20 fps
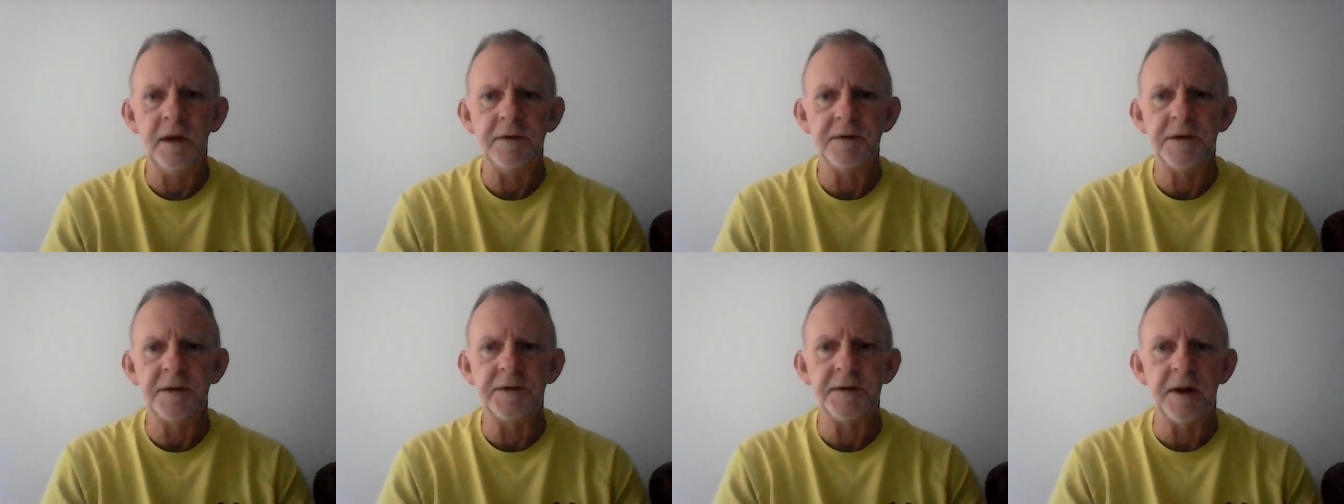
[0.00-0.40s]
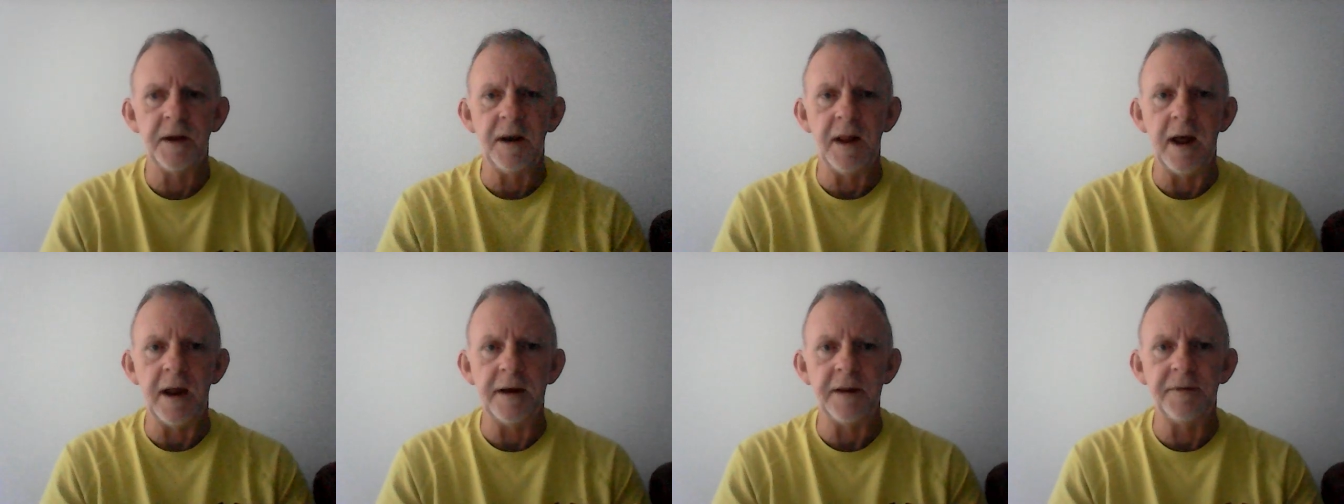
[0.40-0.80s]
just a
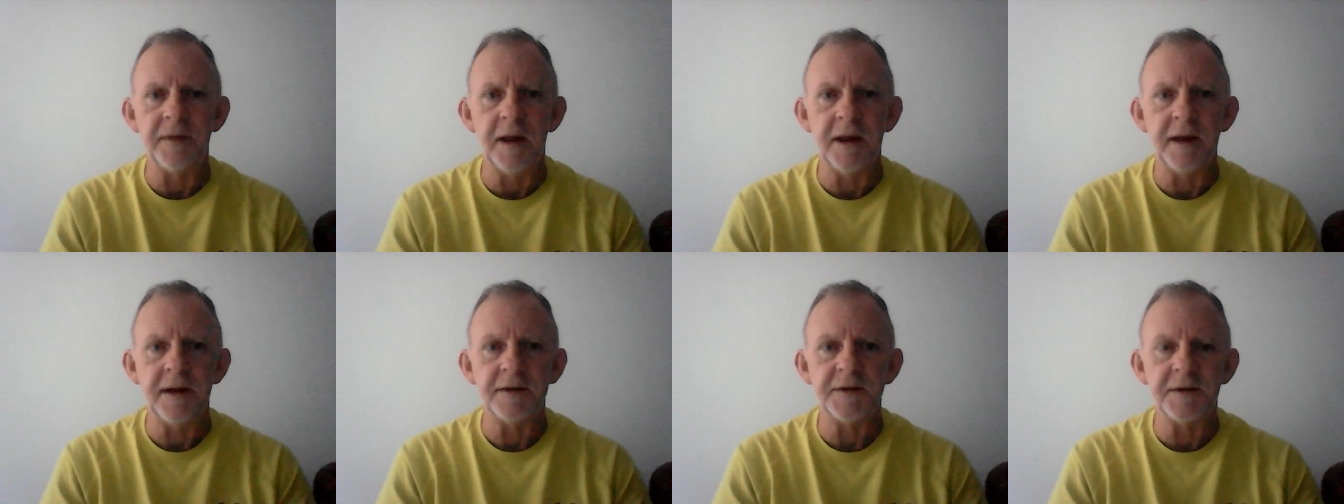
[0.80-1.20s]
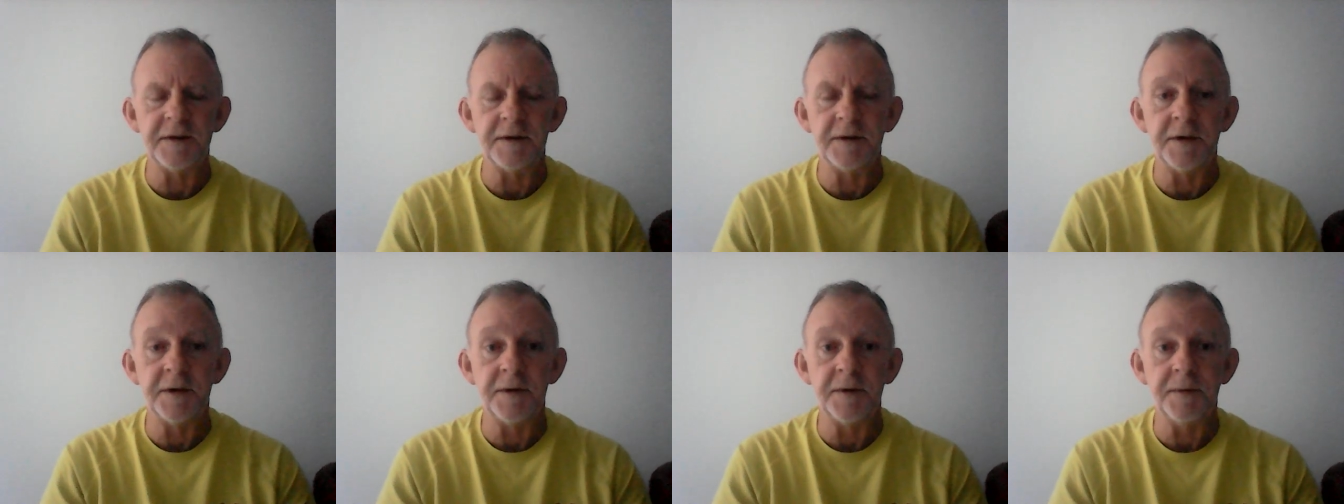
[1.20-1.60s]
lot of things
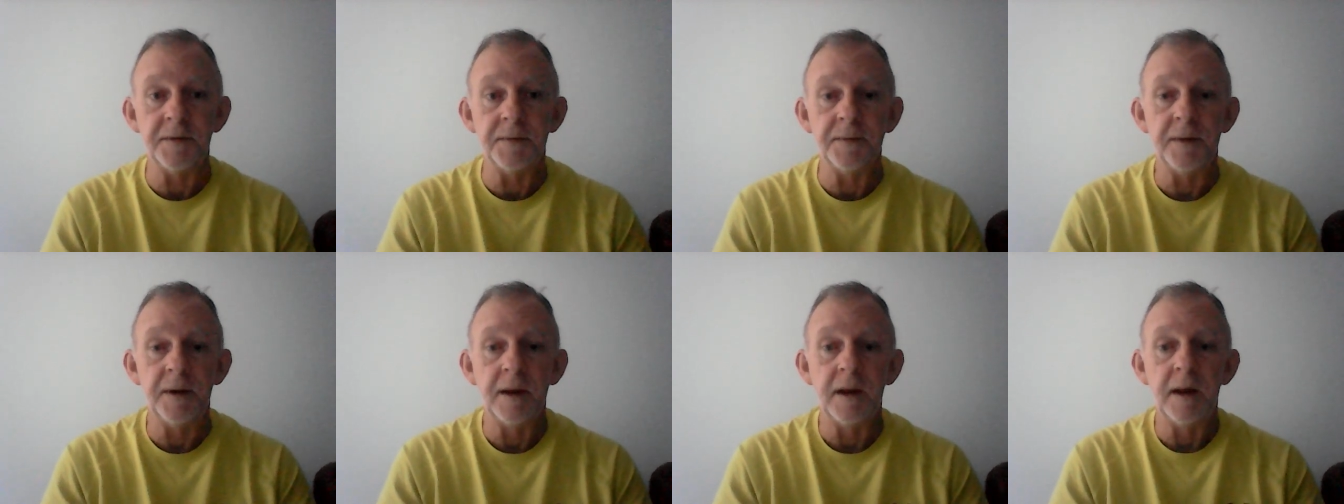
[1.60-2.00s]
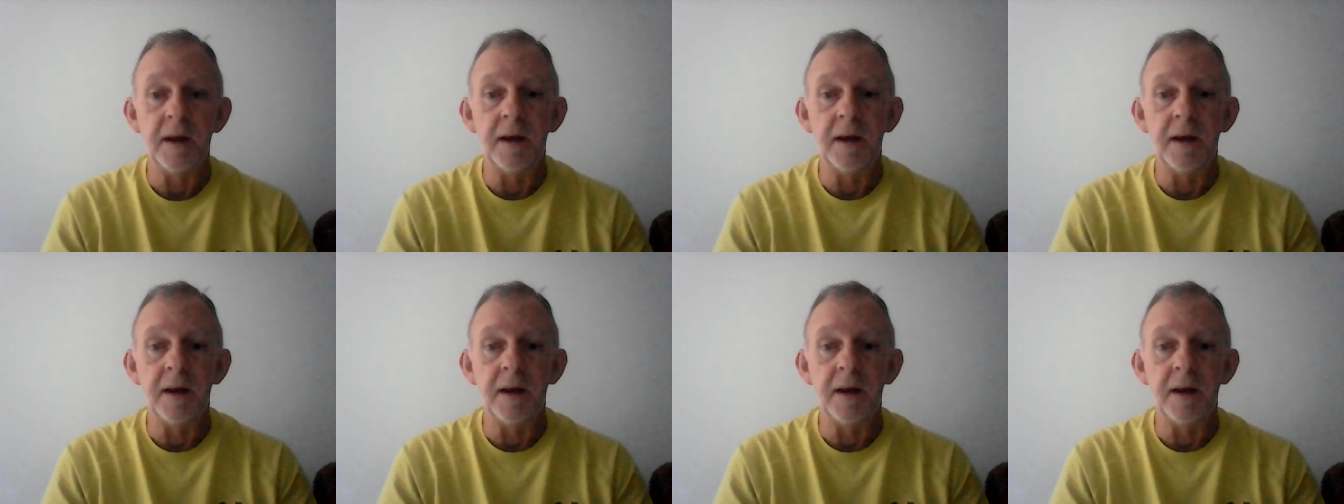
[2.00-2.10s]
to do.